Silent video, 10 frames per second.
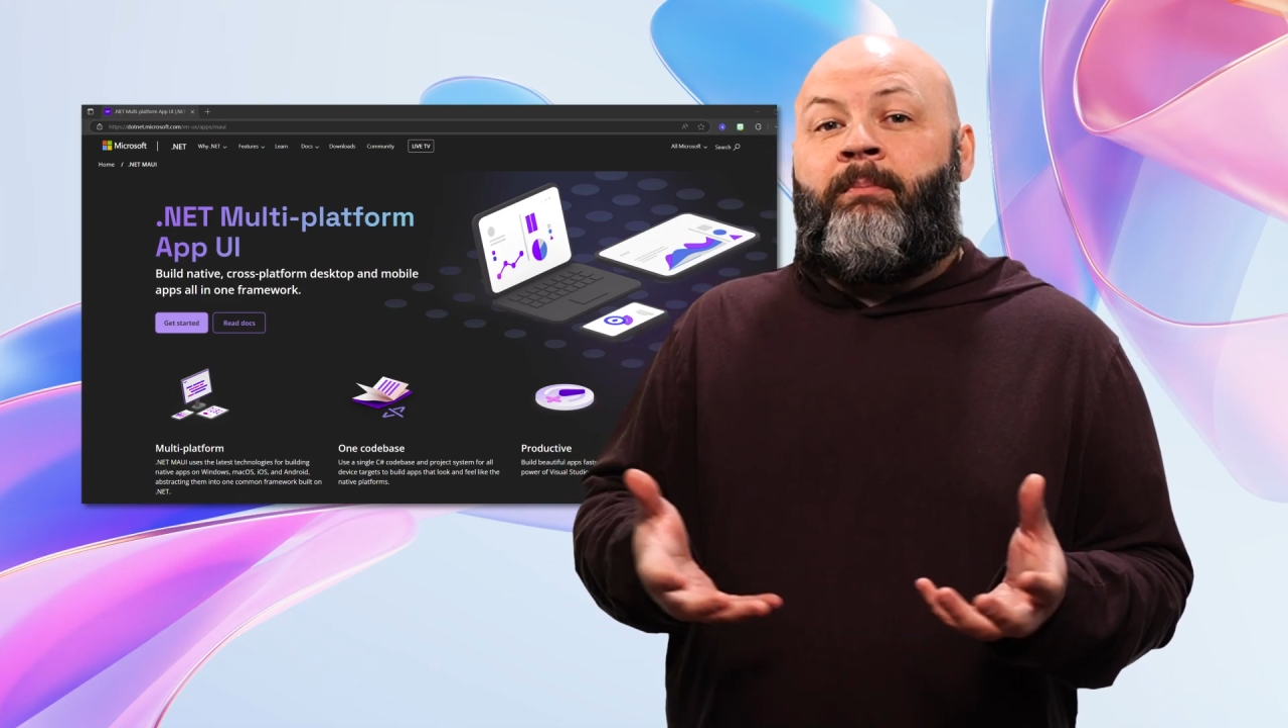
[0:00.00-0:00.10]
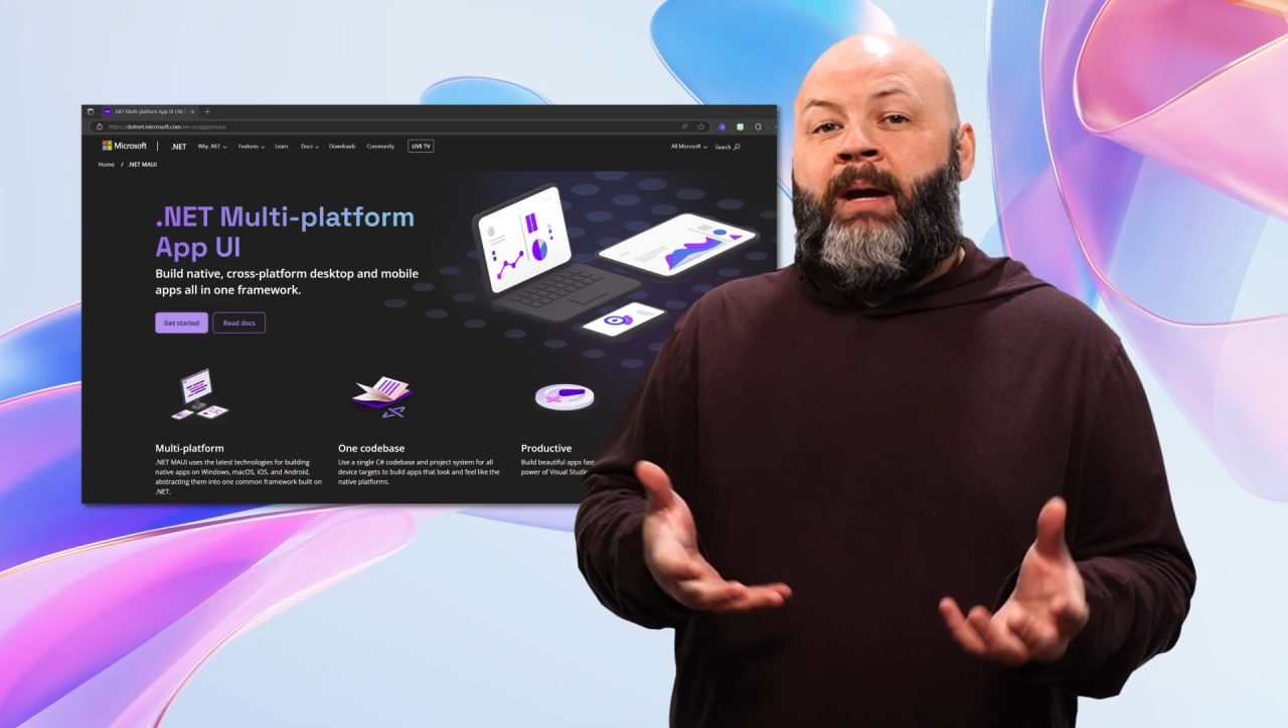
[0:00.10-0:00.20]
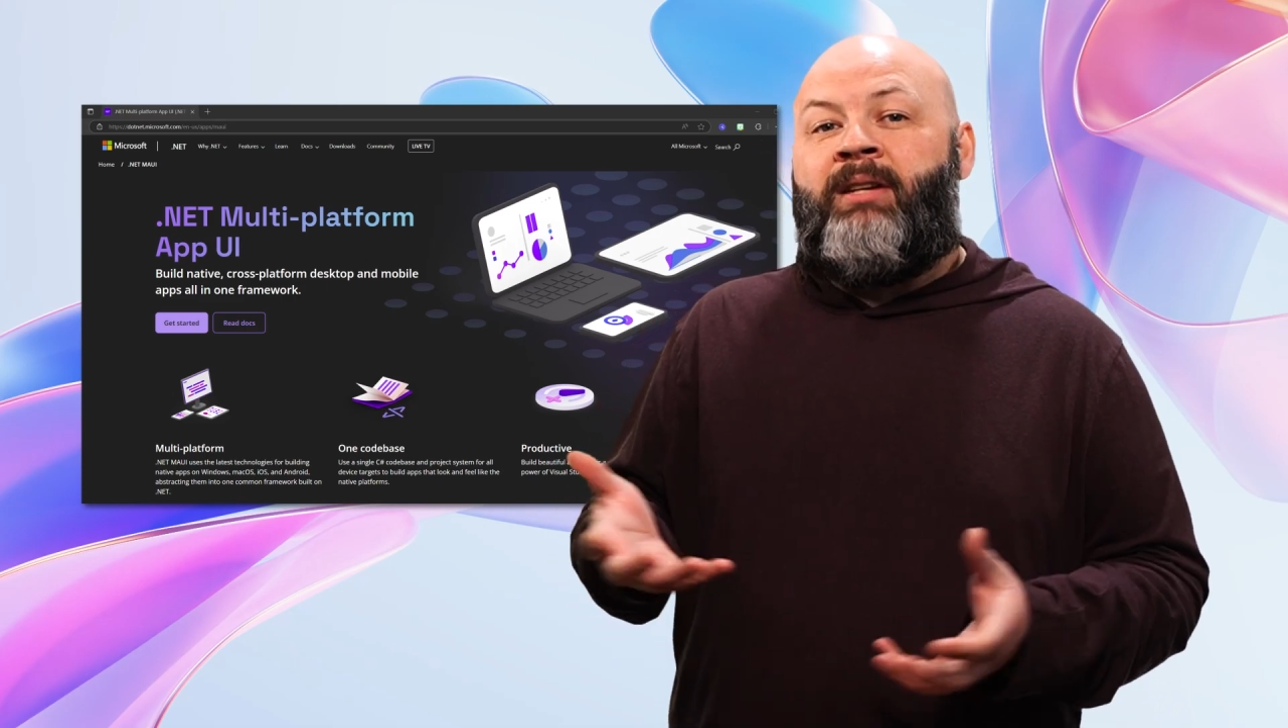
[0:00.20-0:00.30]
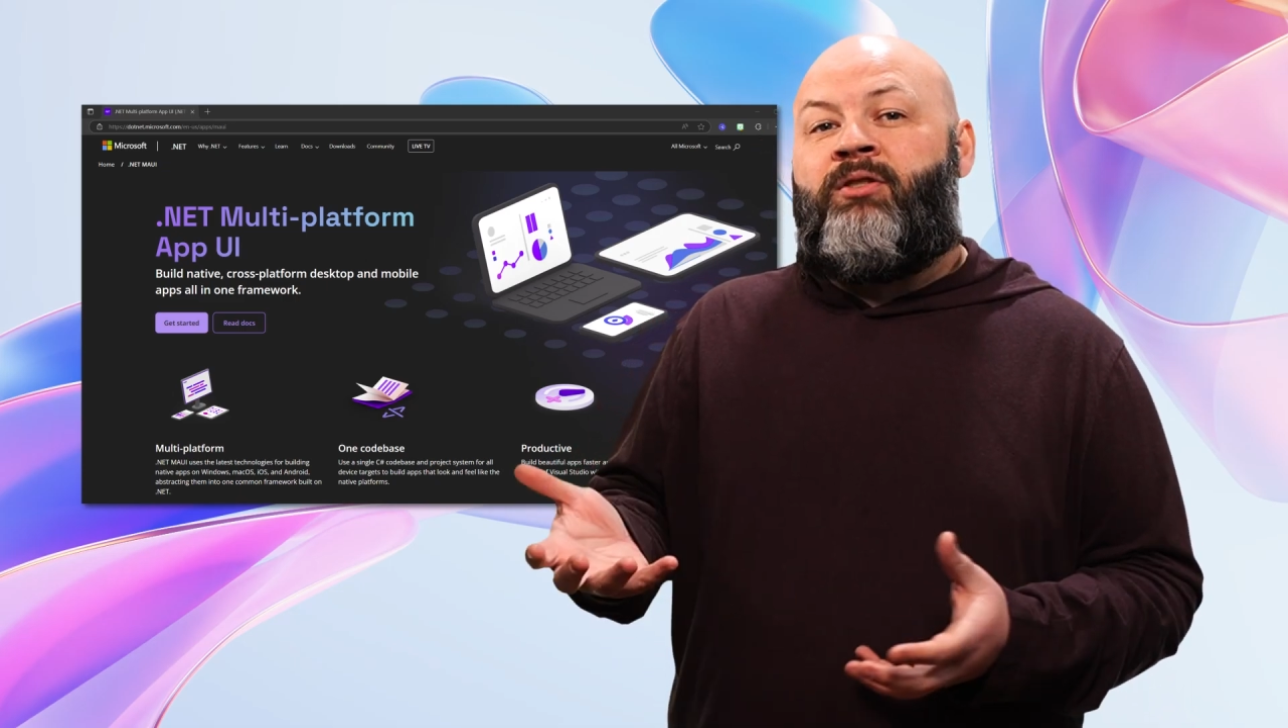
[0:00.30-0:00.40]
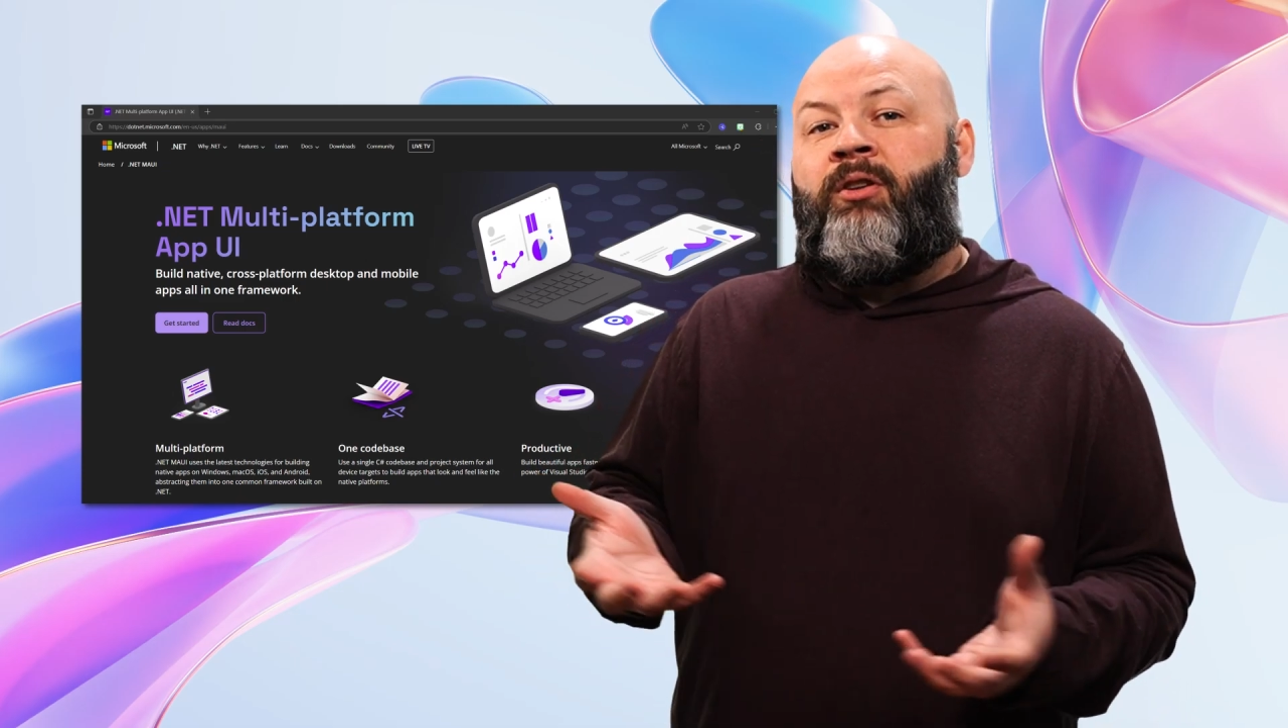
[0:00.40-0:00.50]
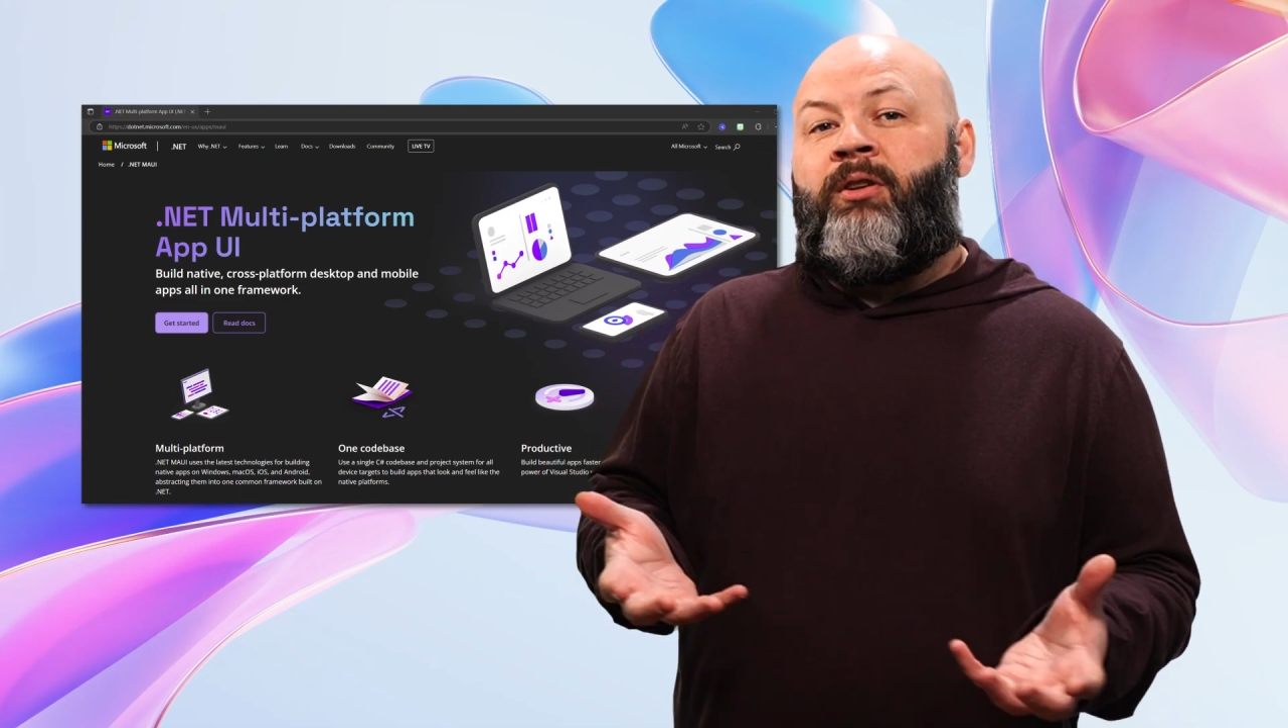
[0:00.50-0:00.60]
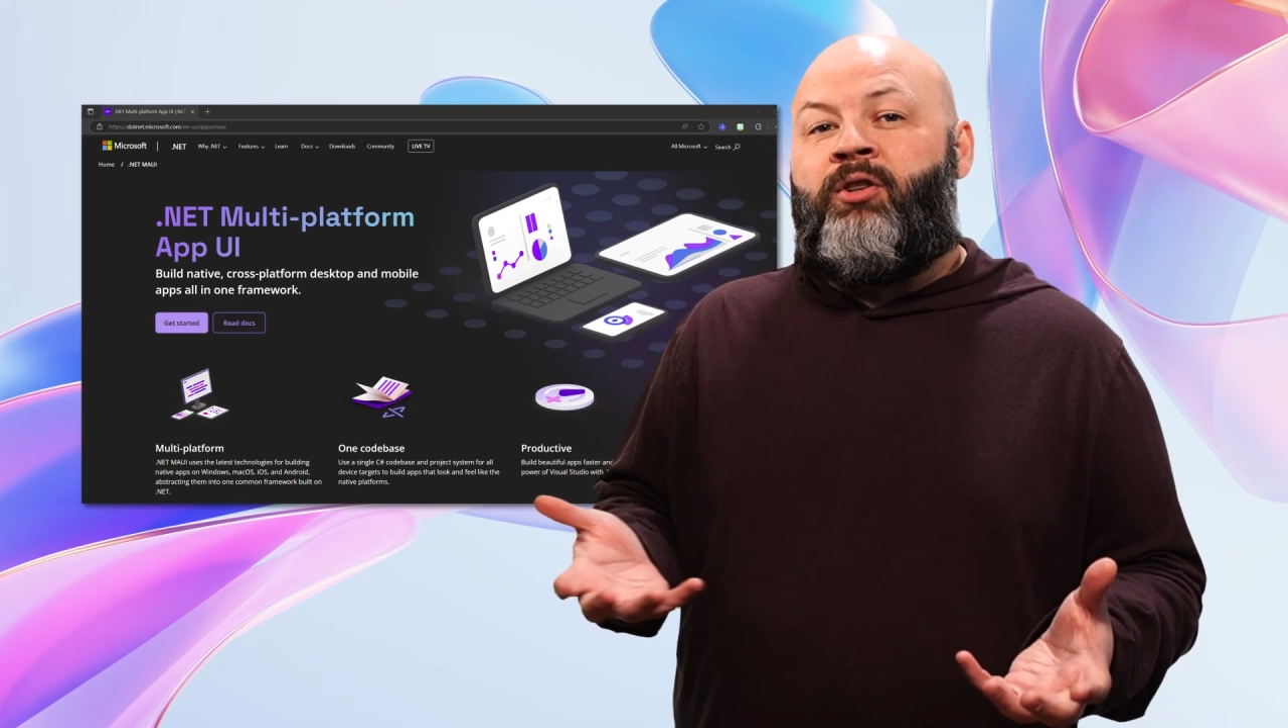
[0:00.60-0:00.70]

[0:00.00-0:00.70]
based on the